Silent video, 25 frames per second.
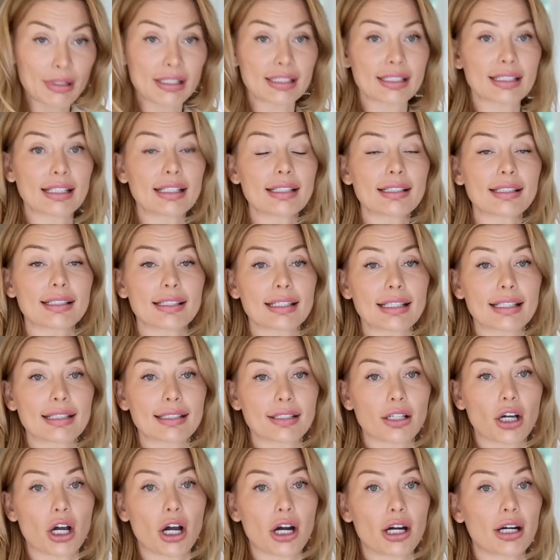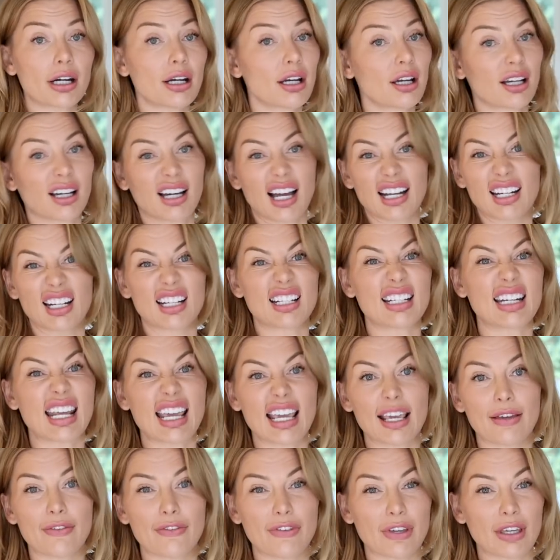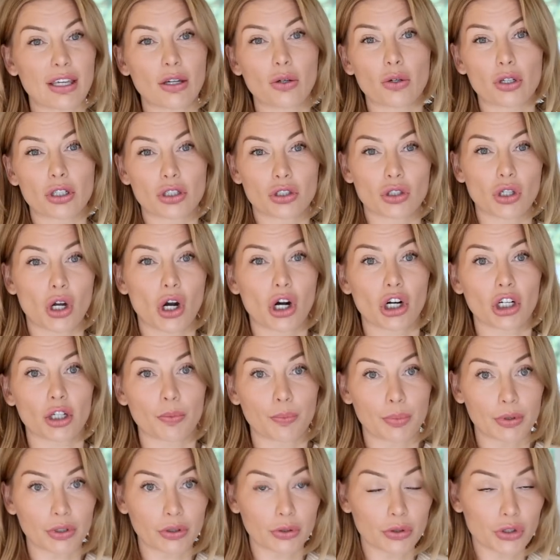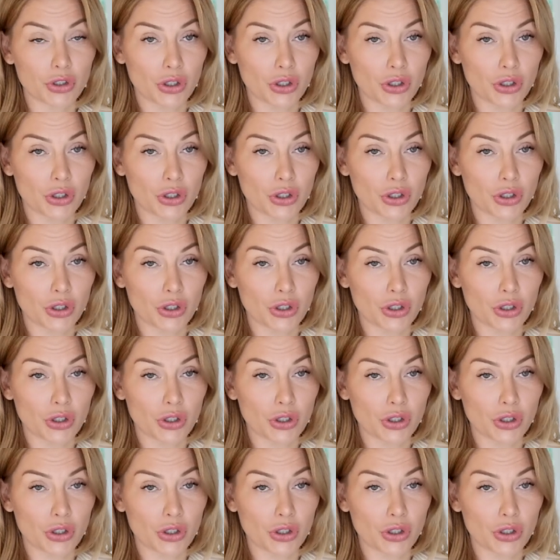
but since these are kind of navy or dark blue